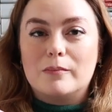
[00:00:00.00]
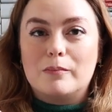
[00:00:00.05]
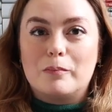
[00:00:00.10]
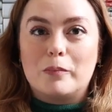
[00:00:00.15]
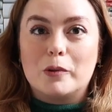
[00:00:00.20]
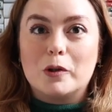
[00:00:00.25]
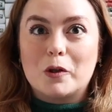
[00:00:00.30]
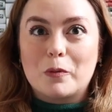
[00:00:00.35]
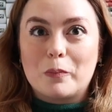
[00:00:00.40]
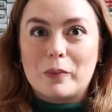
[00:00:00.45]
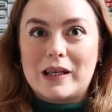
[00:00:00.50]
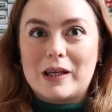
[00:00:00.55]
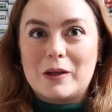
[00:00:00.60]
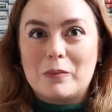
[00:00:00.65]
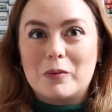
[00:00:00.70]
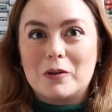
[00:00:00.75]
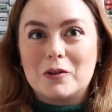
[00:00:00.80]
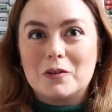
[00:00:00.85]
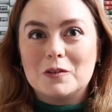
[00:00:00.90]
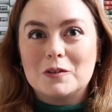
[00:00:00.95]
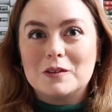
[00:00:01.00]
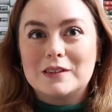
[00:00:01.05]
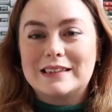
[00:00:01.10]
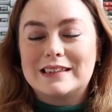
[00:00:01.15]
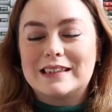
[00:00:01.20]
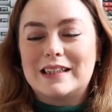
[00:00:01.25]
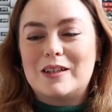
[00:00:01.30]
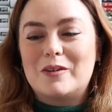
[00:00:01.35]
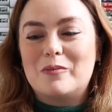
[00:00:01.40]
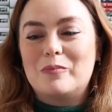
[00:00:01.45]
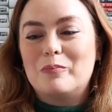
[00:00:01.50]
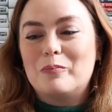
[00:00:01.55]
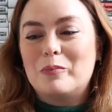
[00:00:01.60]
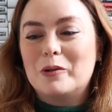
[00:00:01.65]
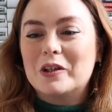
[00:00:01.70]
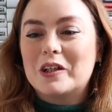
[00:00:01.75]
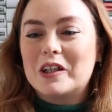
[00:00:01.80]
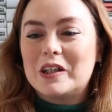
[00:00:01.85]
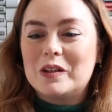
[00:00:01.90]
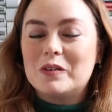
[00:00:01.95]
book people, some
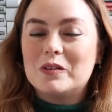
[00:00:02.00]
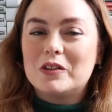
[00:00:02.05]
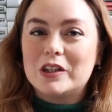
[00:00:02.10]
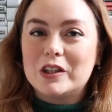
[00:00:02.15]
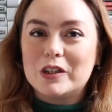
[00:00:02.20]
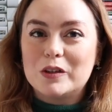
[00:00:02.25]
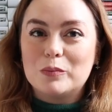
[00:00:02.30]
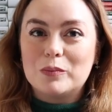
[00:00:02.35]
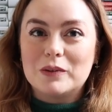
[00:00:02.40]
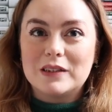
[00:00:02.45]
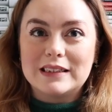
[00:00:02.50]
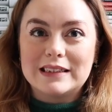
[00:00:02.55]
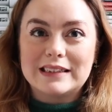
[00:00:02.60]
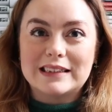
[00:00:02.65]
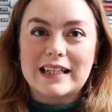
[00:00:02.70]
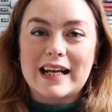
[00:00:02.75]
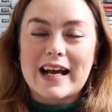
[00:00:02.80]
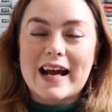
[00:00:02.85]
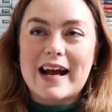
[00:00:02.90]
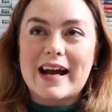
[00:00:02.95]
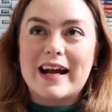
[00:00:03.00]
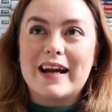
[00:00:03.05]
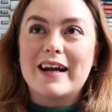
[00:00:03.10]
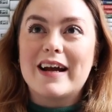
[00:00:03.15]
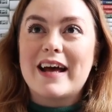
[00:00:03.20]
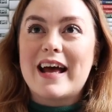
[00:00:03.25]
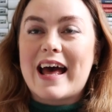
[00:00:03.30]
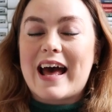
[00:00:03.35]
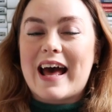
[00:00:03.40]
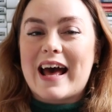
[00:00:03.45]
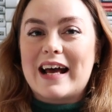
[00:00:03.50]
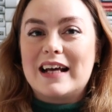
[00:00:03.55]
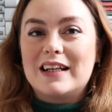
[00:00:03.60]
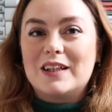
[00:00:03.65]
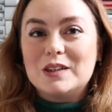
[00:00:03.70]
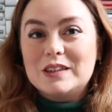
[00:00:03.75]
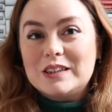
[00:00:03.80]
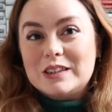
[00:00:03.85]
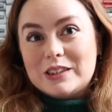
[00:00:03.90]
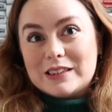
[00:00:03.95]
book YouTubers there, and
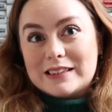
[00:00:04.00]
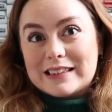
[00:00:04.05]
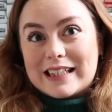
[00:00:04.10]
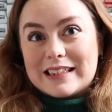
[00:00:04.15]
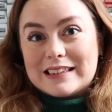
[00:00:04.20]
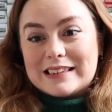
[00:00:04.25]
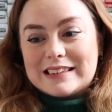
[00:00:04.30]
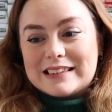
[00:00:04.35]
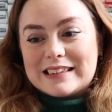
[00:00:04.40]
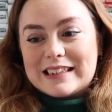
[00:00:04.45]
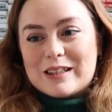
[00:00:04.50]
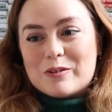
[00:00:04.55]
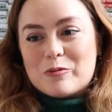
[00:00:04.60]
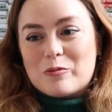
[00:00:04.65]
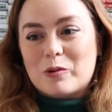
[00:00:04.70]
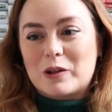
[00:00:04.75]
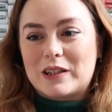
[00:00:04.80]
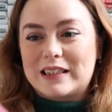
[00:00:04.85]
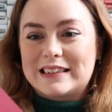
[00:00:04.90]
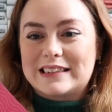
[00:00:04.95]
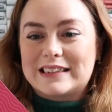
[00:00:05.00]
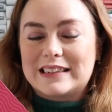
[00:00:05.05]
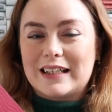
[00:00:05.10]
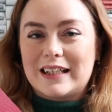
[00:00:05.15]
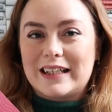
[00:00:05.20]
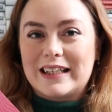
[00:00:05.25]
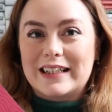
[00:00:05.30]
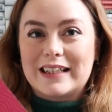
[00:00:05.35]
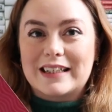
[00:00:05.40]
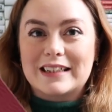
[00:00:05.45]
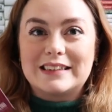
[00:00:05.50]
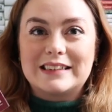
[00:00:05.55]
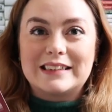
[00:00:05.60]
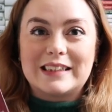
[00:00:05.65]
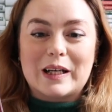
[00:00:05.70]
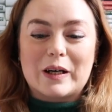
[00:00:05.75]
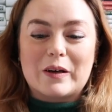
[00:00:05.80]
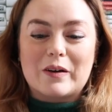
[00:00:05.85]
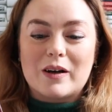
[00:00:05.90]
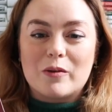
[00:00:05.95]
also just get to see what it's like.
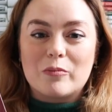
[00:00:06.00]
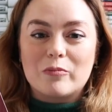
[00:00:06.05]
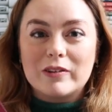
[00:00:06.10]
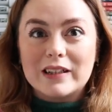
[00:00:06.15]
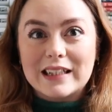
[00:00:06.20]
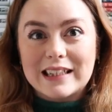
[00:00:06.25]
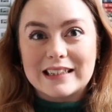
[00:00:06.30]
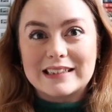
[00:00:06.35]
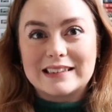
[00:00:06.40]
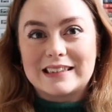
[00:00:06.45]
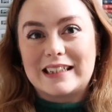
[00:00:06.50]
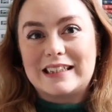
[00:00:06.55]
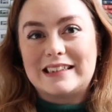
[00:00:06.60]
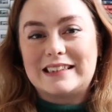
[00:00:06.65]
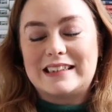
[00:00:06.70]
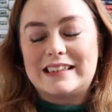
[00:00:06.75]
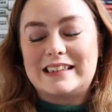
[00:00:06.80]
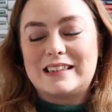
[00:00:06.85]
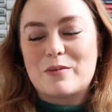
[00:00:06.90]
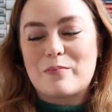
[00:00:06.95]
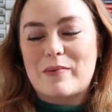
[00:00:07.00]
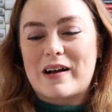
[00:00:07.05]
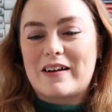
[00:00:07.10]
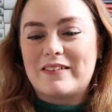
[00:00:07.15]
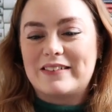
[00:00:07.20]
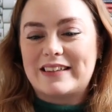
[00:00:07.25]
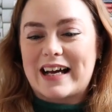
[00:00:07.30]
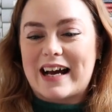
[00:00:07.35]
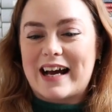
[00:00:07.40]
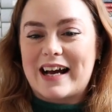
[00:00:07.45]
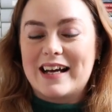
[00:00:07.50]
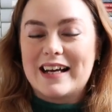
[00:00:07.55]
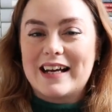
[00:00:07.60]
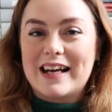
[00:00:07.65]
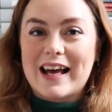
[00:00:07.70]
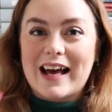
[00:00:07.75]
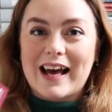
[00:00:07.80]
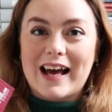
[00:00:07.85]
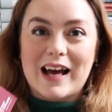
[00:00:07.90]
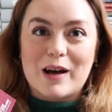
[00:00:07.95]
So I'm really excited about that
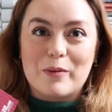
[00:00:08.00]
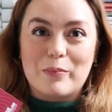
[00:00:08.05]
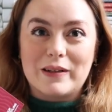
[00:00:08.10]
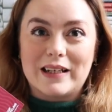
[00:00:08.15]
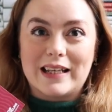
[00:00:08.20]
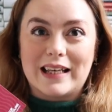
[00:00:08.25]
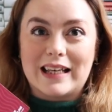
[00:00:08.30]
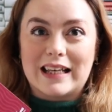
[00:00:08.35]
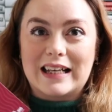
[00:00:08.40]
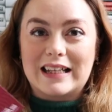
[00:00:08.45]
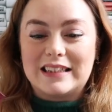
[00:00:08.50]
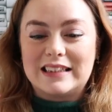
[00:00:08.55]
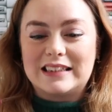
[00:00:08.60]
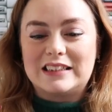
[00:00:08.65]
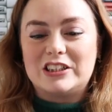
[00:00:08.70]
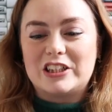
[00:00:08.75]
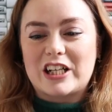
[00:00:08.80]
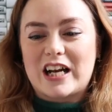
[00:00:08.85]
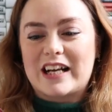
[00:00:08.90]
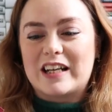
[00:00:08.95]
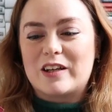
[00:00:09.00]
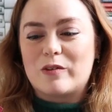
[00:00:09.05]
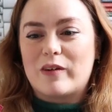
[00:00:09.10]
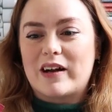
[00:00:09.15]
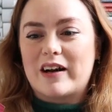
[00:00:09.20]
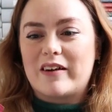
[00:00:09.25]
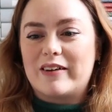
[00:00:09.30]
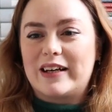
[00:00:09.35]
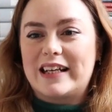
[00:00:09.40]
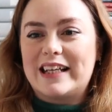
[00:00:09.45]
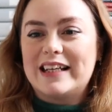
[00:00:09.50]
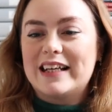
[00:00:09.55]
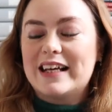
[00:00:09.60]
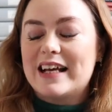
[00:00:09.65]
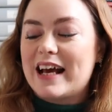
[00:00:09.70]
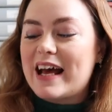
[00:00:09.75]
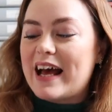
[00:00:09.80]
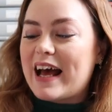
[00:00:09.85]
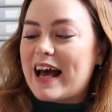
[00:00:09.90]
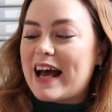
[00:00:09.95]
happening this January,
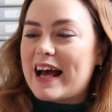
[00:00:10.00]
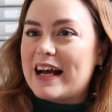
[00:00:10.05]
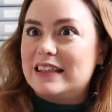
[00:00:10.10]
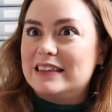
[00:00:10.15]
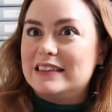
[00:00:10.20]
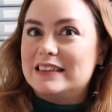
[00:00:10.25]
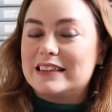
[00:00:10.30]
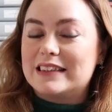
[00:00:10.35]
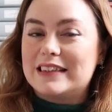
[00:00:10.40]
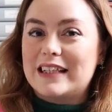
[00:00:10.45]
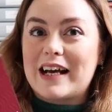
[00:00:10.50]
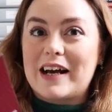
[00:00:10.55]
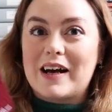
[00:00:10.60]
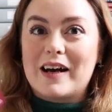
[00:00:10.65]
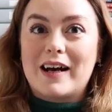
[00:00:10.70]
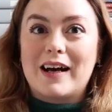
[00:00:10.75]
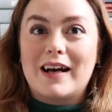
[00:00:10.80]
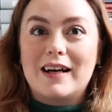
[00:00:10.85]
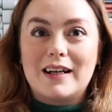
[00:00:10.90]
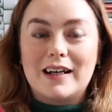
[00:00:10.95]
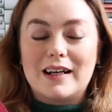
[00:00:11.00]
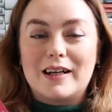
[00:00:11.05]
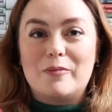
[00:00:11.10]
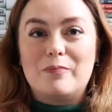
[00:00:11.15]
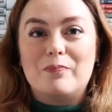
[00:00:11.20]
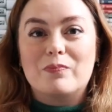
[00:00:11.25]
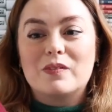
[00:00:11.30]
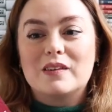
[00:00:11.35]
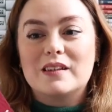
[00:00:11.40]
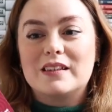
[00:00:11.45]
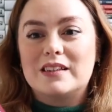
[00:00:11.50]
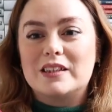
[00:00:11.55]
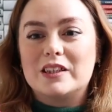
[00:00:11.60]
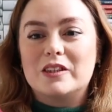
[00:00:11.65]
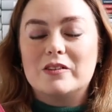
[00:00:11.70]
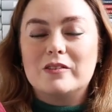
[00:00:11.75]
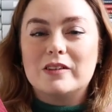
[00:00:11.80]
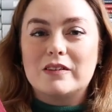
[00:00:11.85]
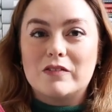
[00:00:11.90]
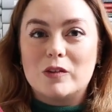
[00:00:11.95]
and yeah,
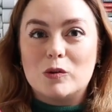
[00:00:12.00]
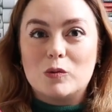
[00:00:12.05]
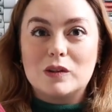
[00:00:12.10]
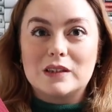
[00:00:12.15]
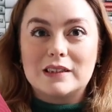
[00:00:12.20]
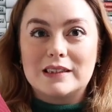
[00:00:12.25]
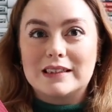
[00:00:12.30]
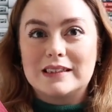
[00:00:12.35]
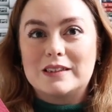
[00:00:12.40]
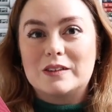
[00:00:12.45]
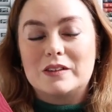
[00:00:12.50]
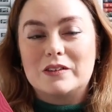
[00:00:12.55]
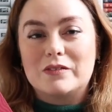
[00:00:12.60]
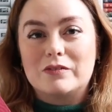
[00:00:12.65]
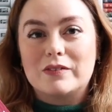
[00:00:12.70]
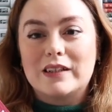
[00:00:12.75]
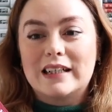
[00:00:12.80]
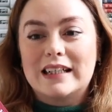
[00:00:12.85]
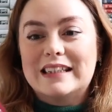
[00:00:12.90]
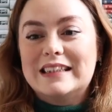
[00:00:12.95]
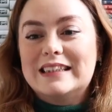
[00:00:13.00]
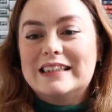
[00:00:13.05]
if you want to sort of